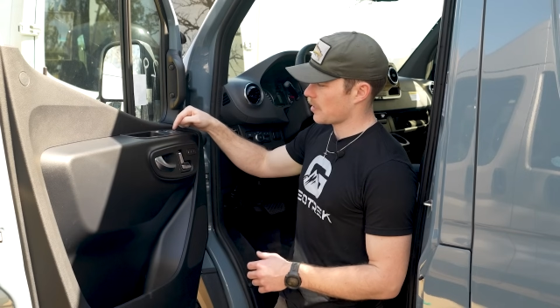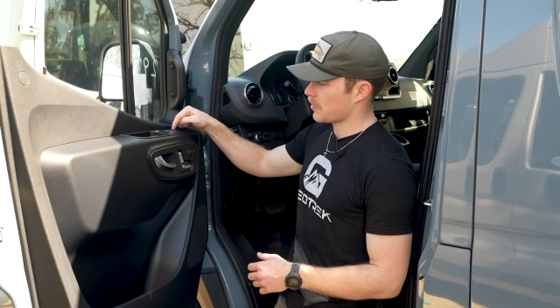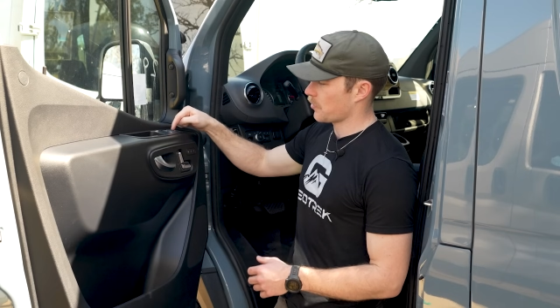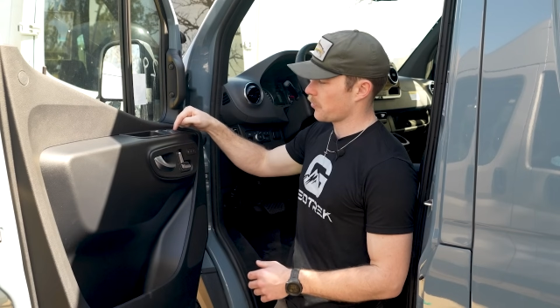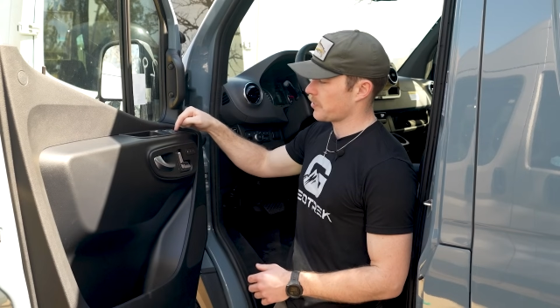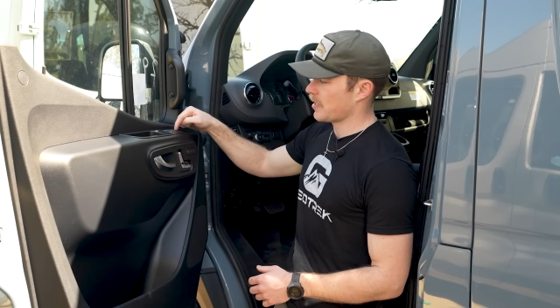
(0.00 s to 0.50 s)

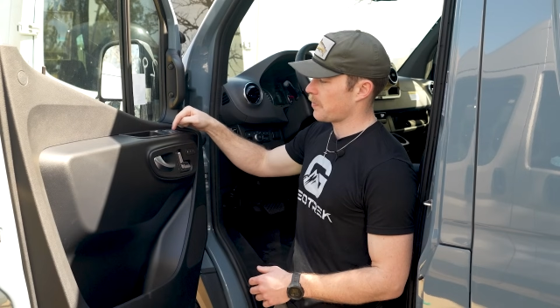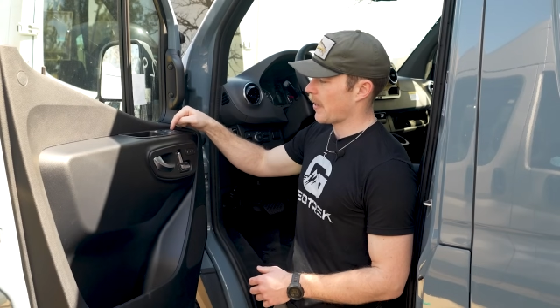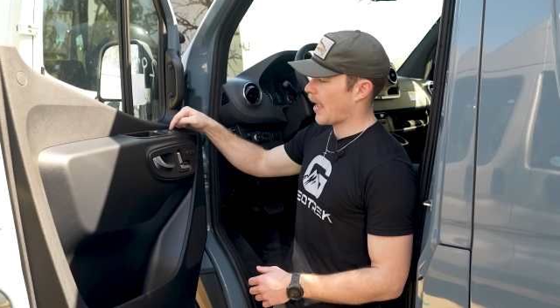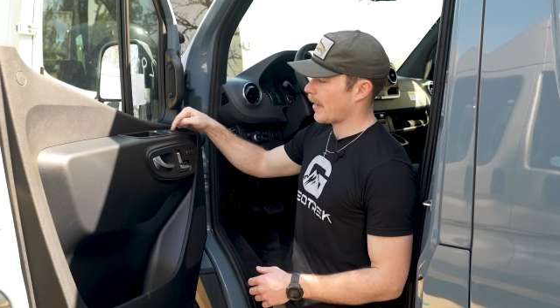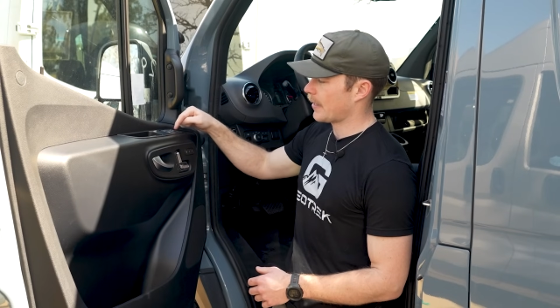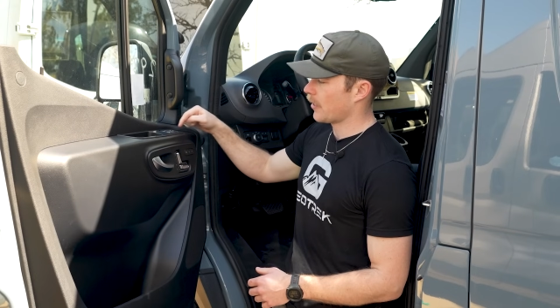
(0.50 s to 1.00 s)
this little
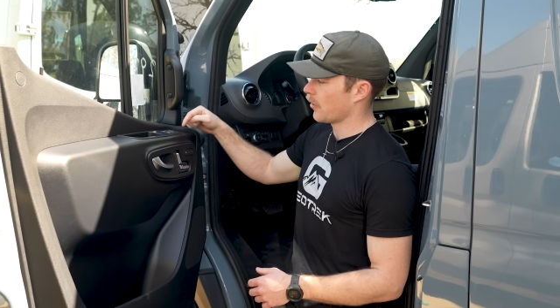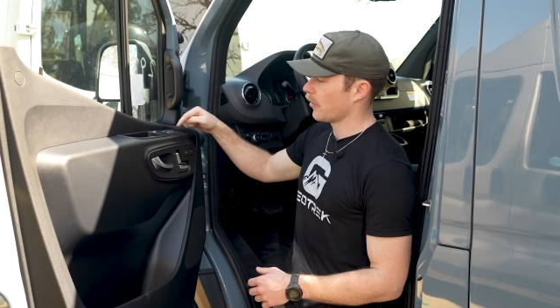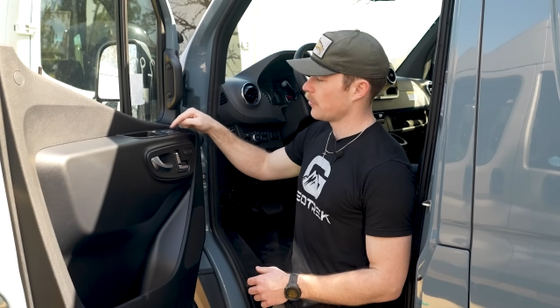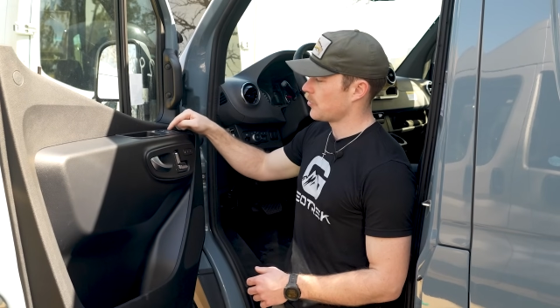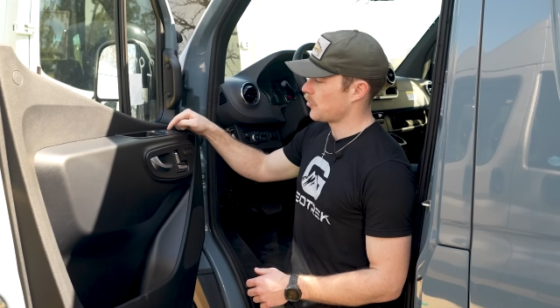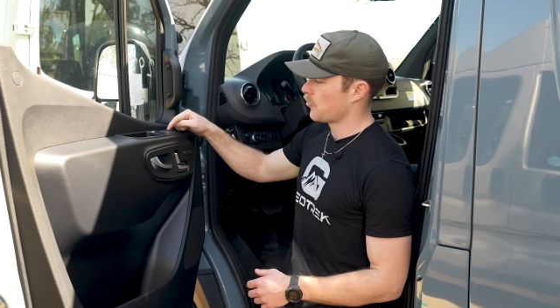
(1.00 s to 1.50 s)
D-pad
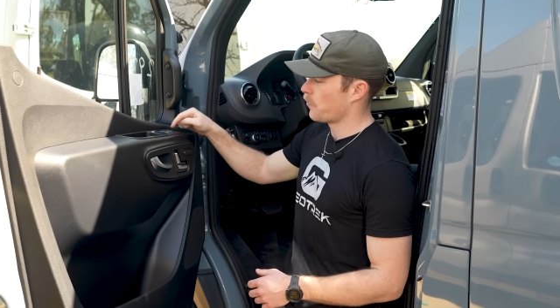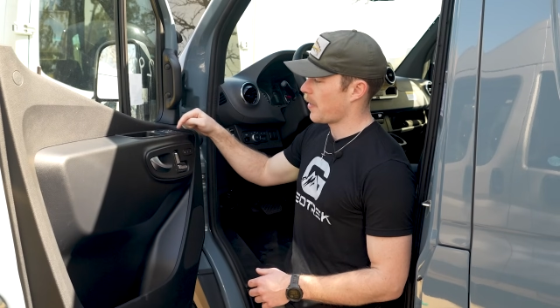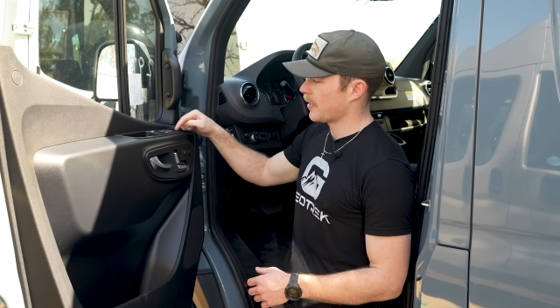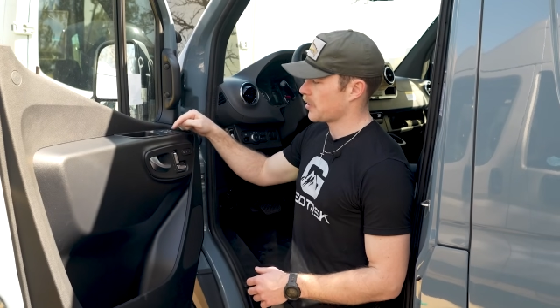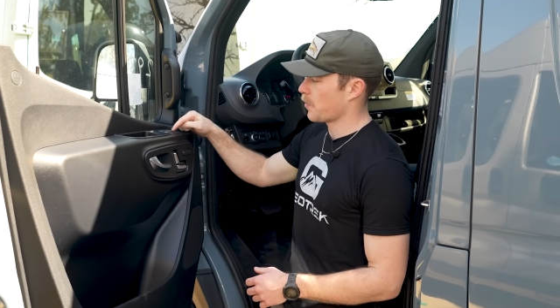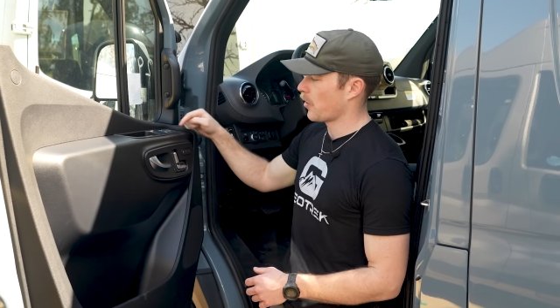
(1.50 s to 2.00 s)
here to
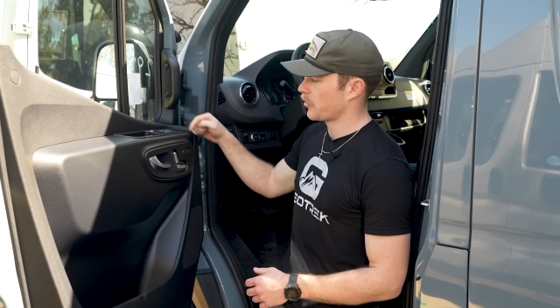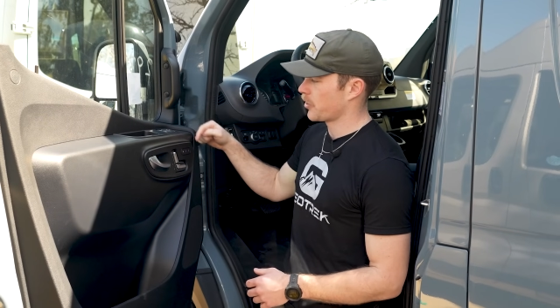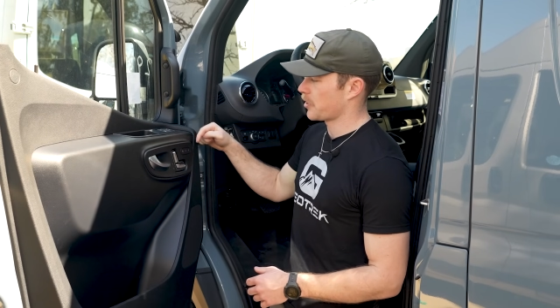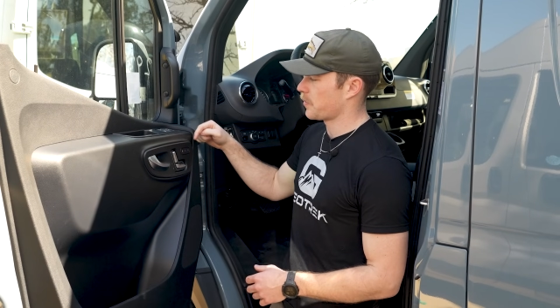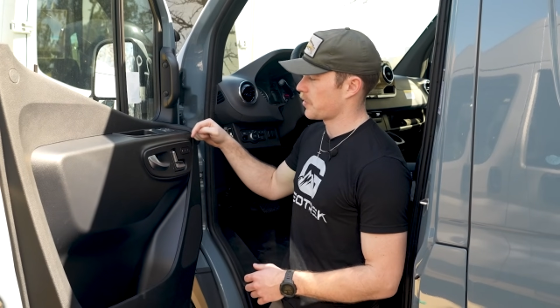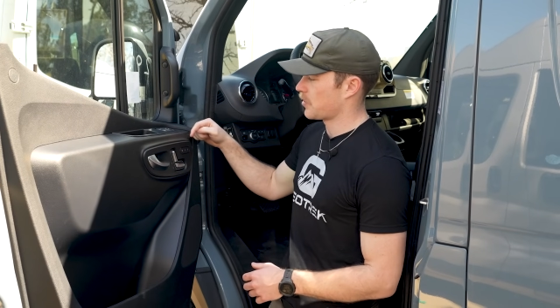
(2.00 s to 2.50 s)
make small
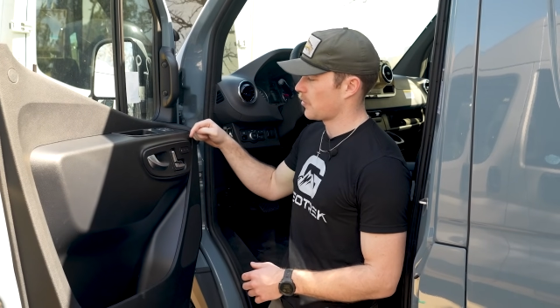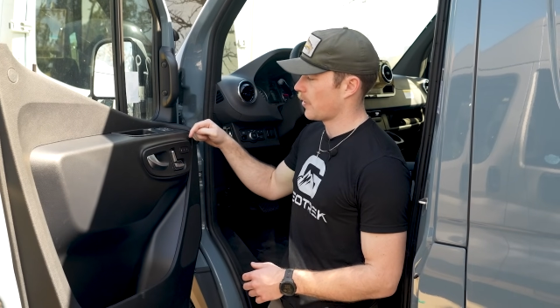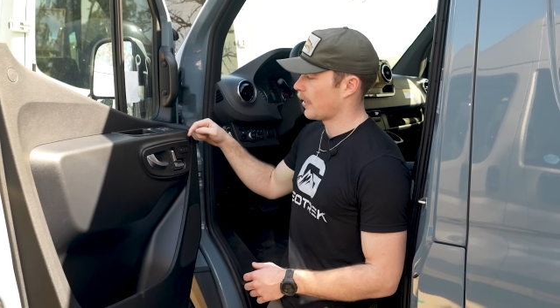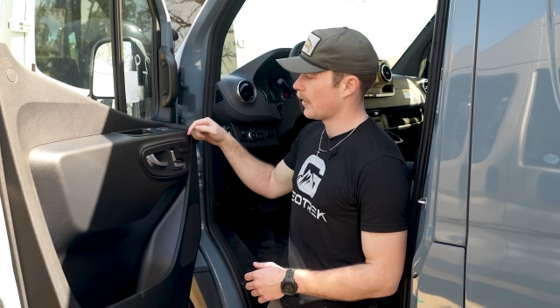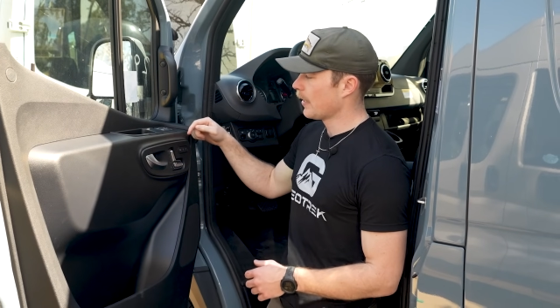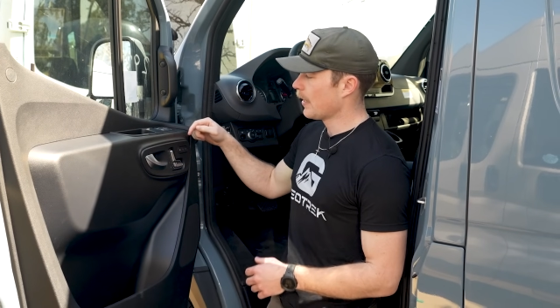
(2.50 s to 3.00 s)
adjustments to it.